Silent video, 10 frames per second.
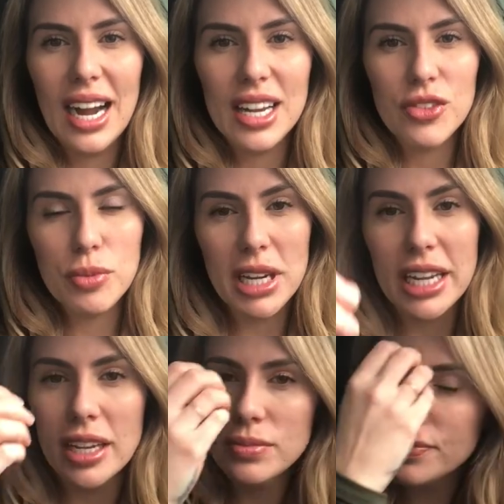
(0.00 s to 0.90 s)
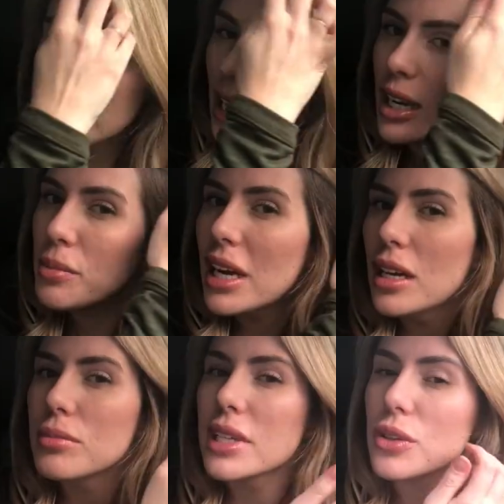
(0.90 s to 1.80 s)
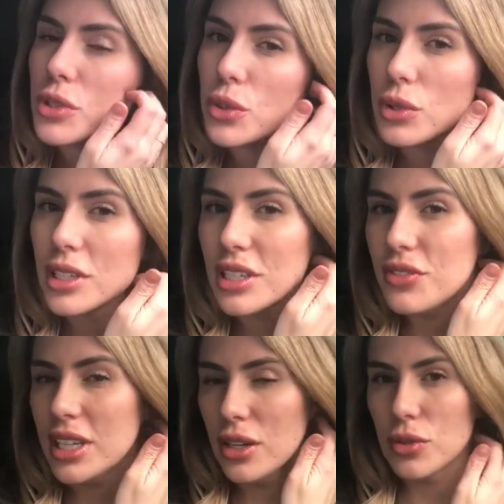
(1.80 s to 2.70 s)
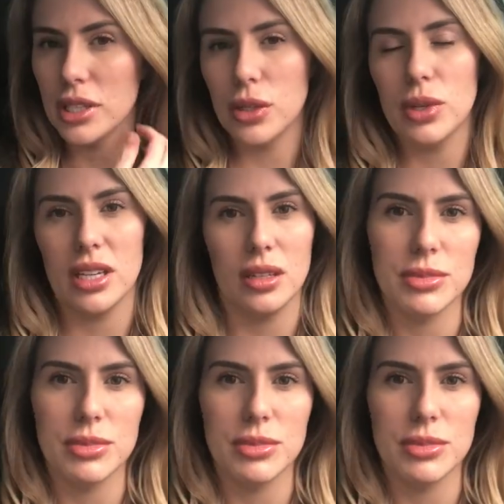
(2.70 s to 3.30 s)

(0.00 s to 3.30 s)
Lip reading: Hi everybody. I'm gonna record a video really quick.